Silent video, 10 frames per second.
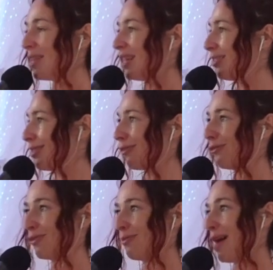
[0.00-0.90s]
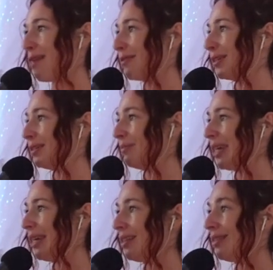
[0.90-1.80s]
into your full power,
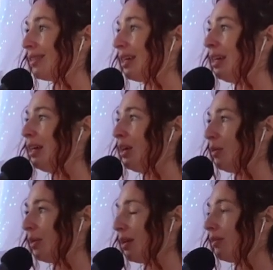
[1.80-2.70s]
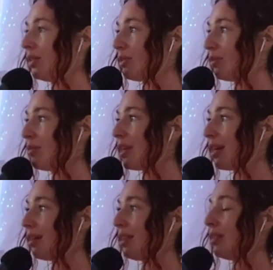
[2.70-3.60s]
because whenever you do
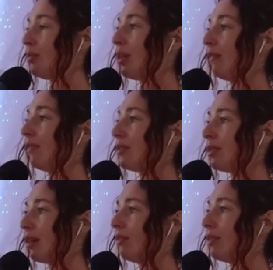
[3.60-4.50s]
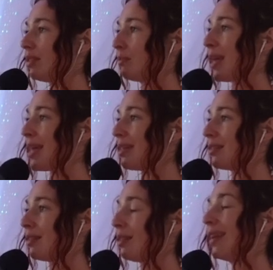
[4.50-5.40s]
that, then you give yourself the
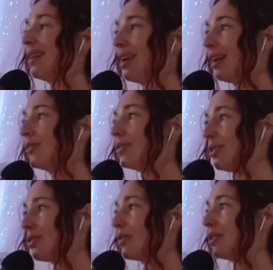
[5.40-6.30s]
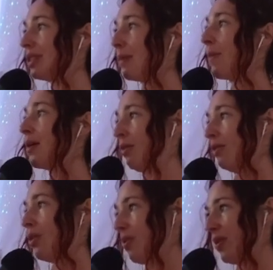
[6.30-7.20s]
space to connect to your deep inner
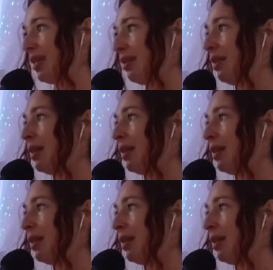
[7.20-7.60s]
knowing.